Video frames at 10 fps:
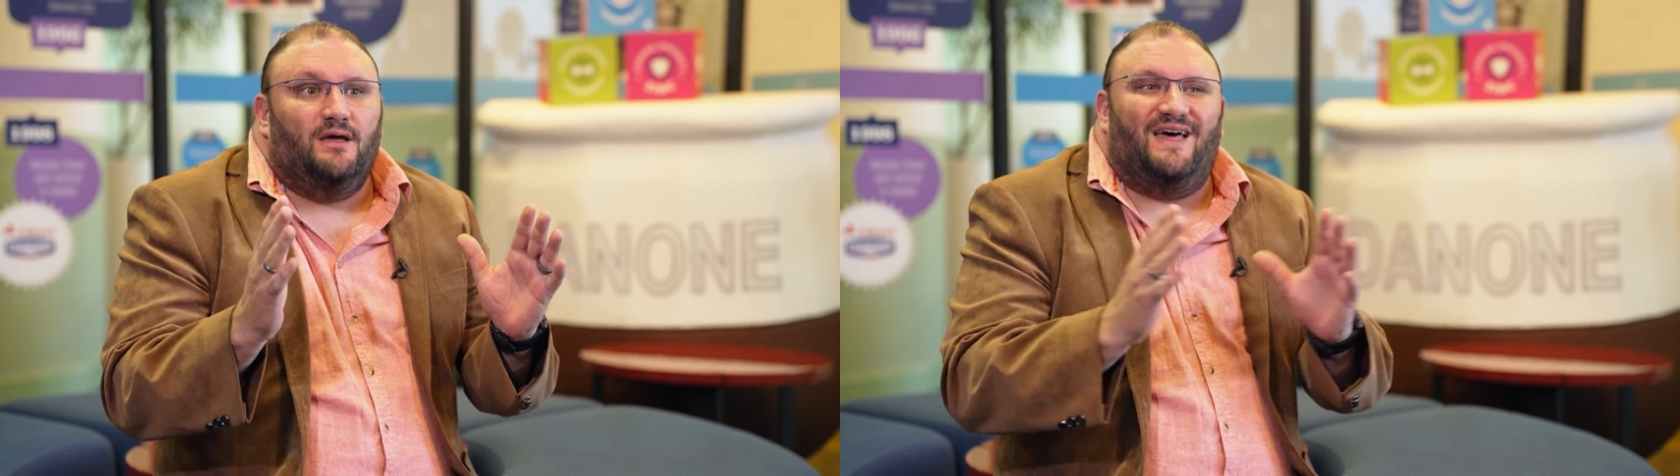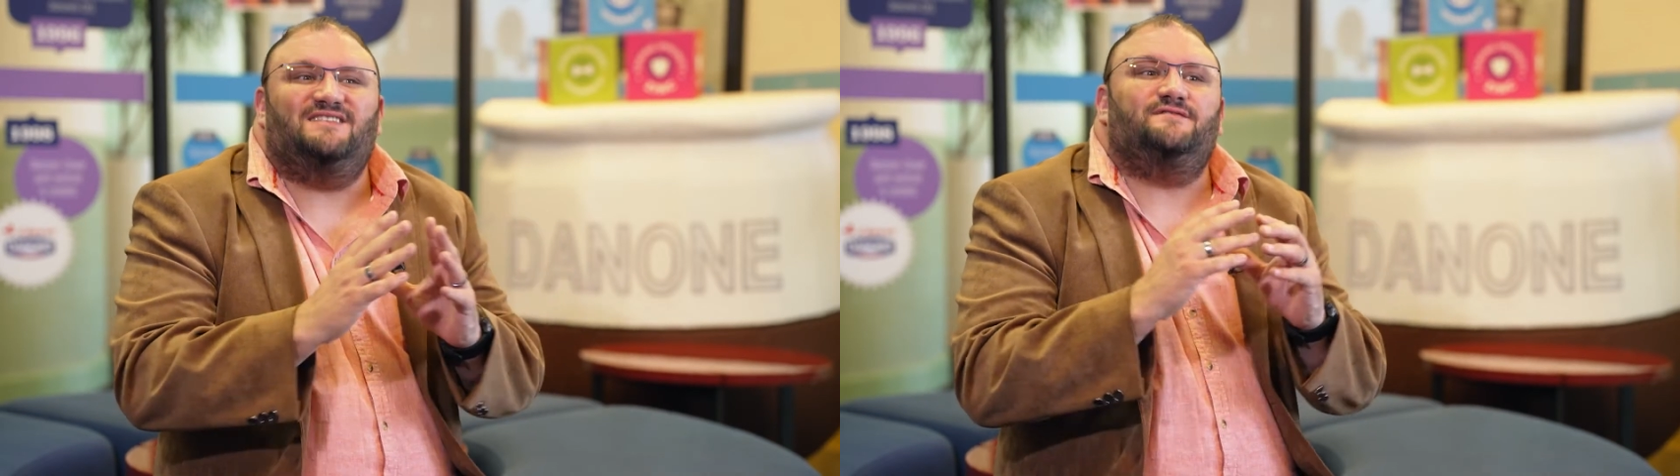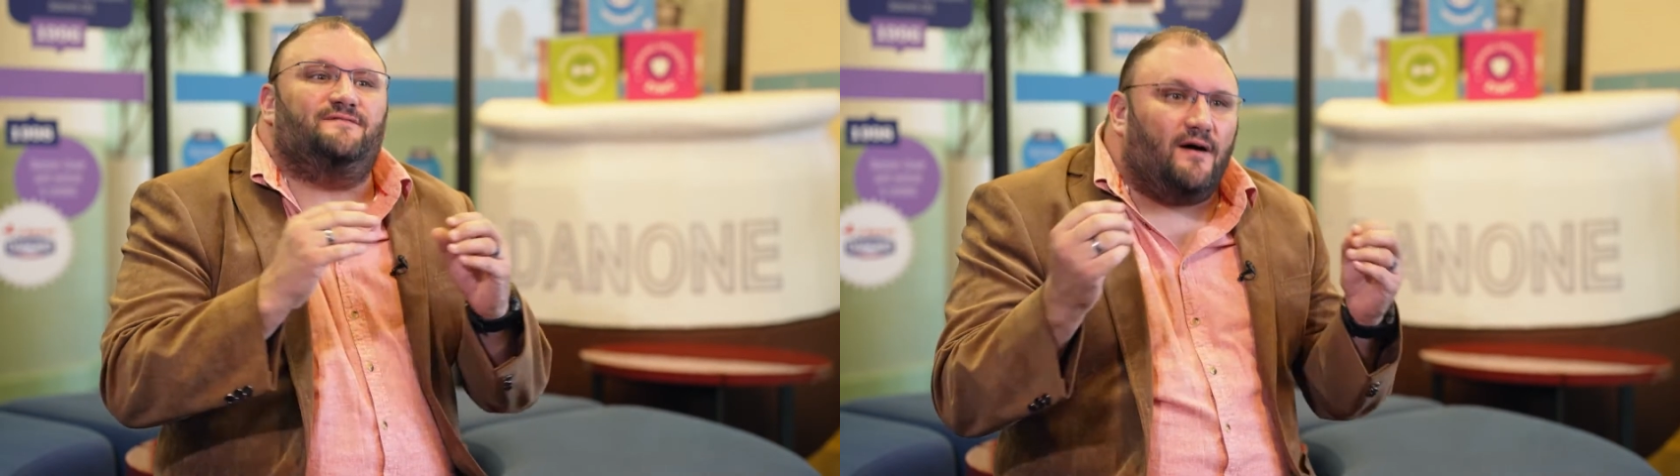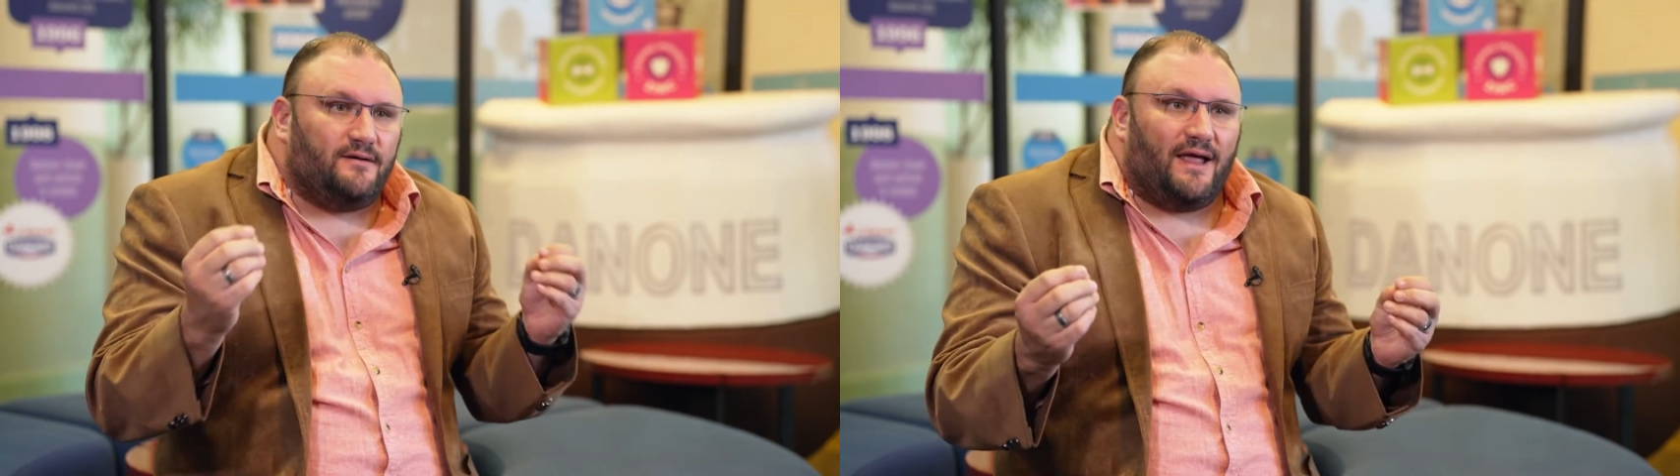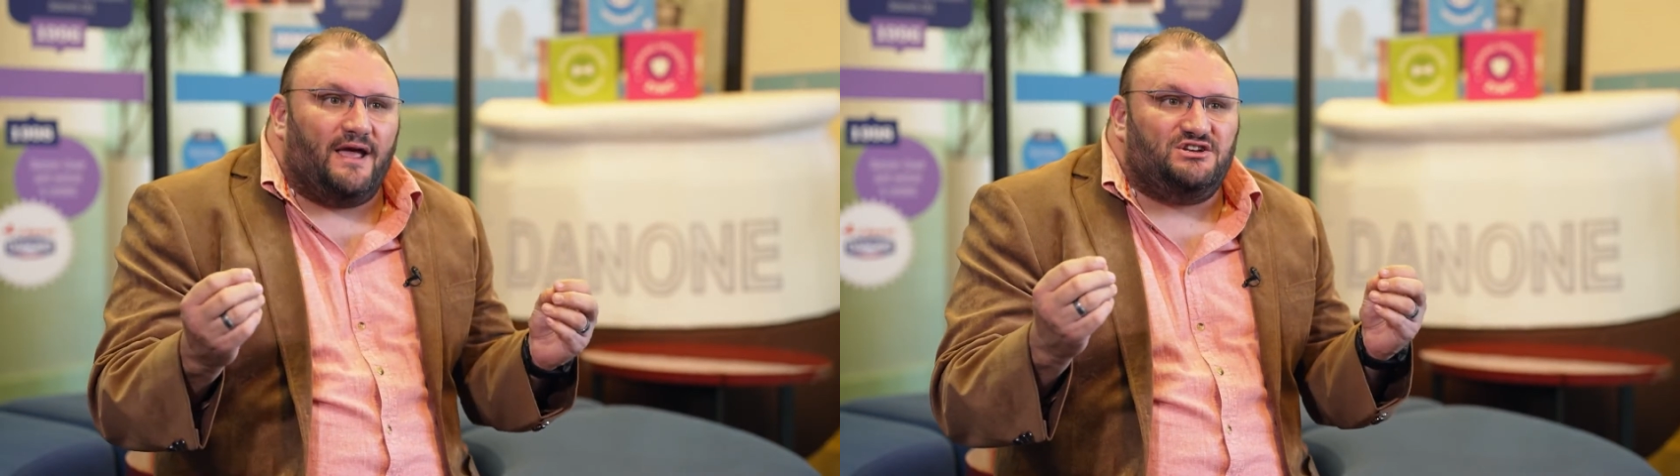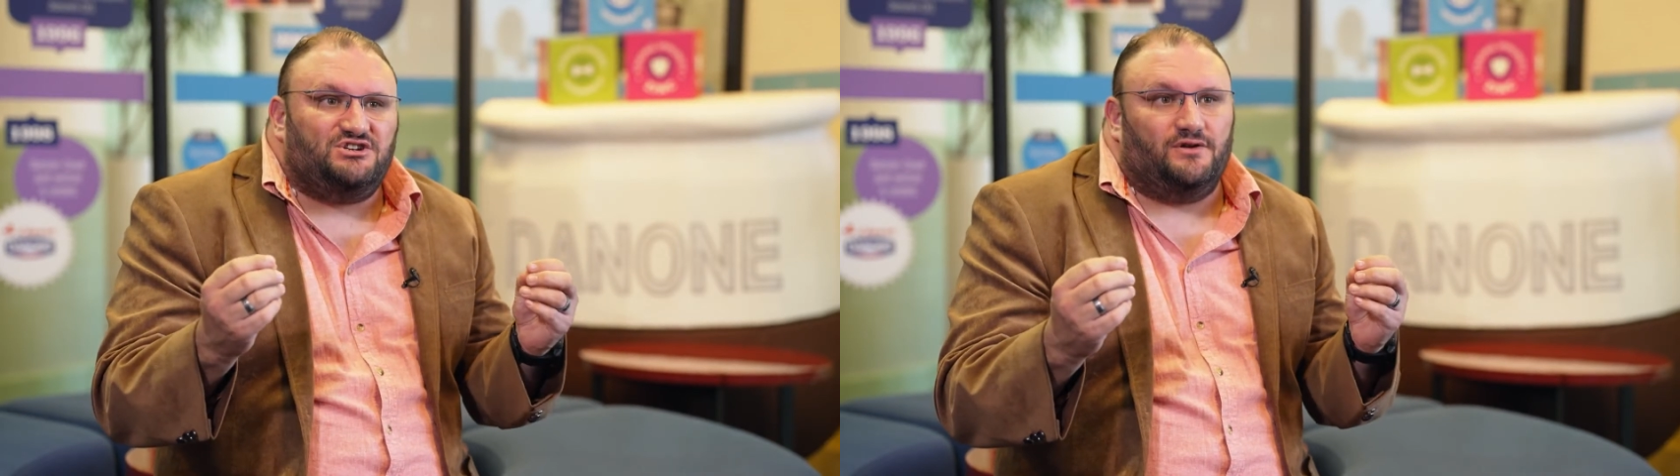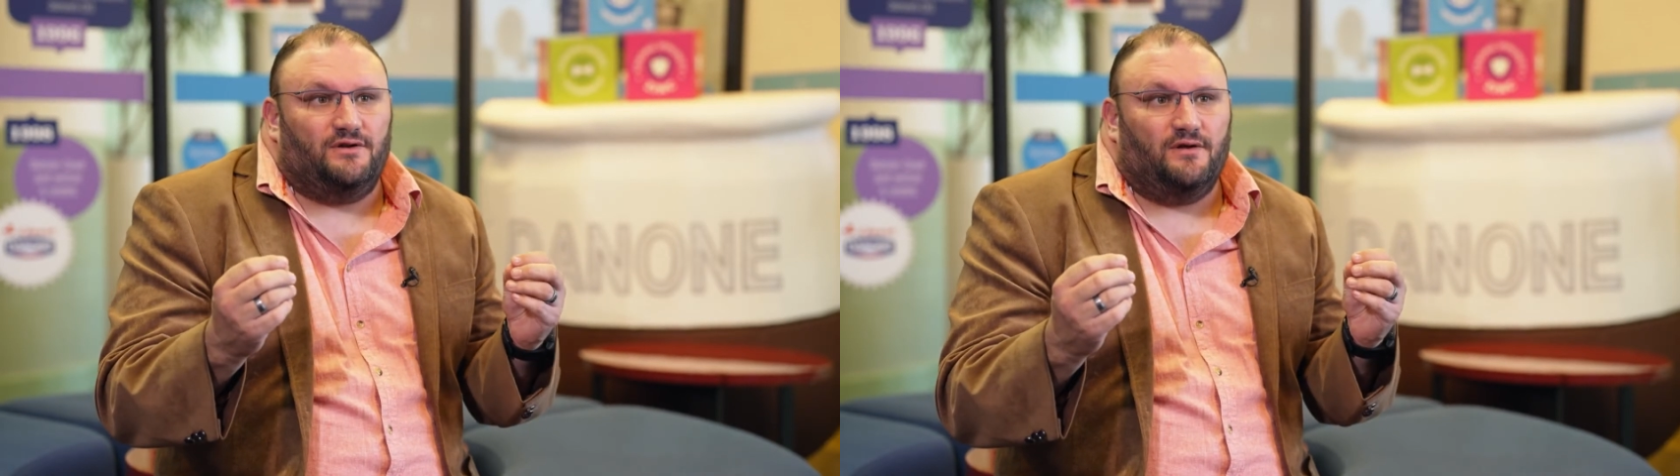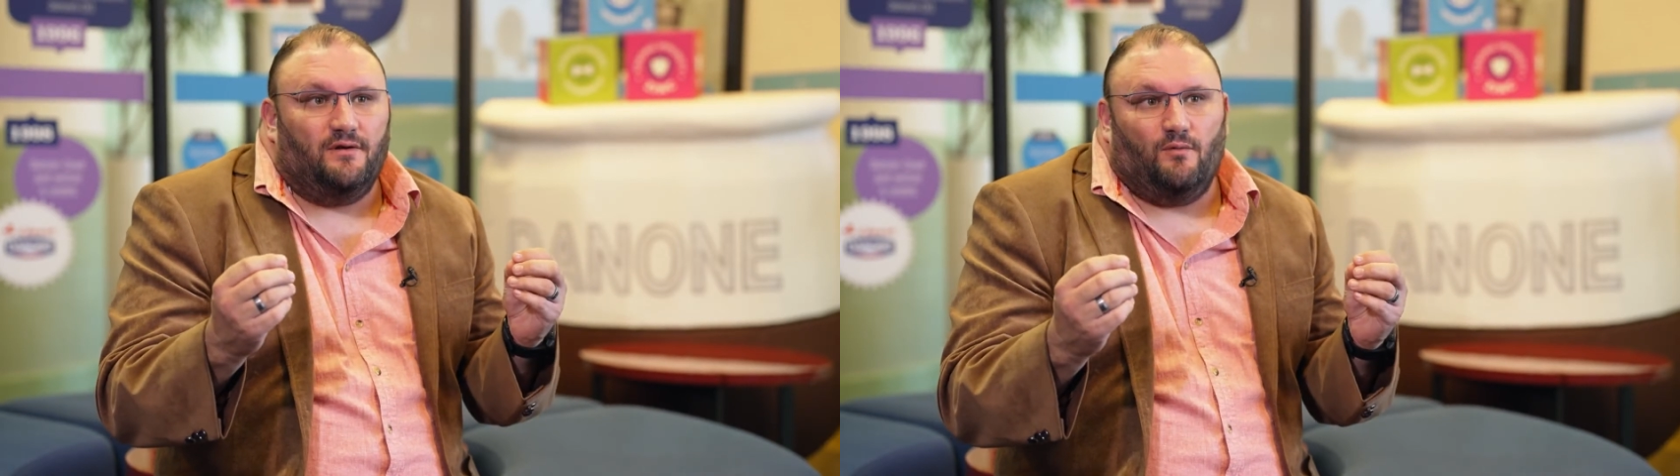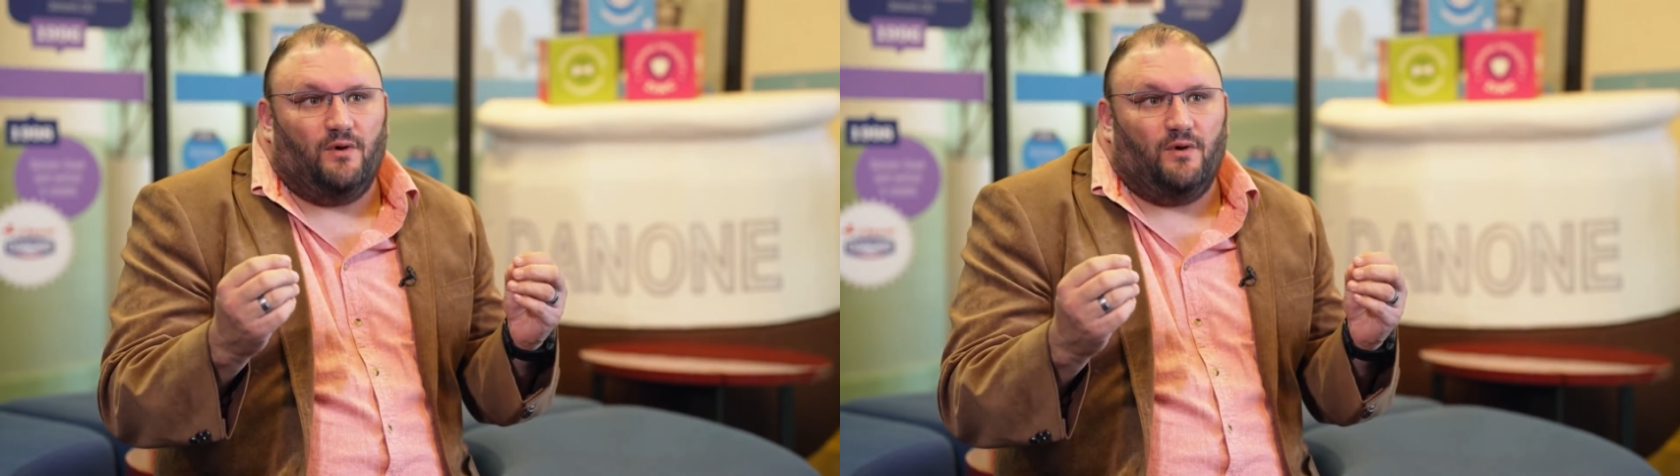that's a foundation